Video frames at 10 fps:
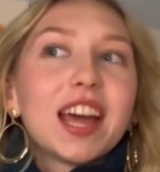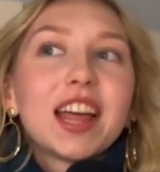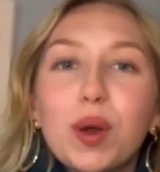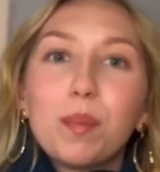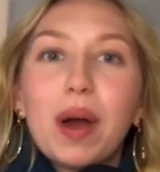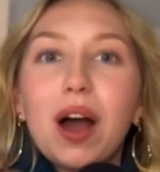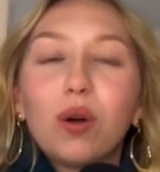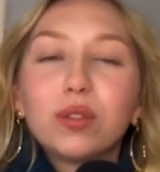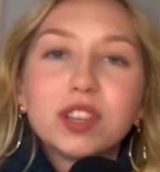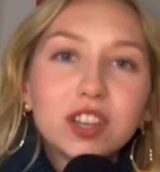
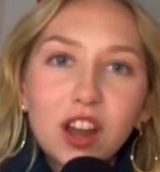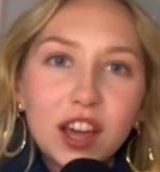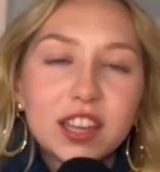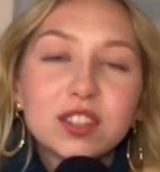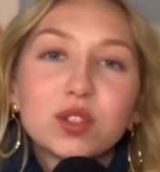about the client.